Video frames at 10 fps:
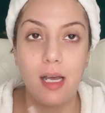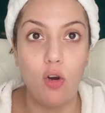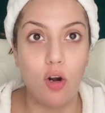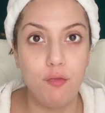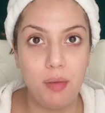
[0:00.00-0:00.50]
A
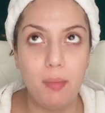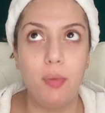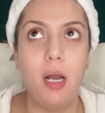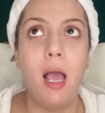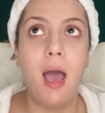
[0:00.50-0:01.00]
lot of
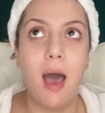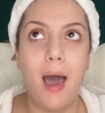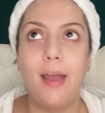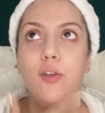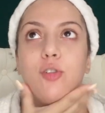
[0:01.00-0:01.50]
people
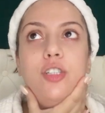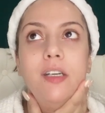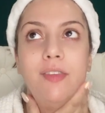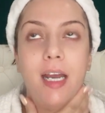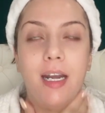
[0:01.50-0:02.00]
I know shave their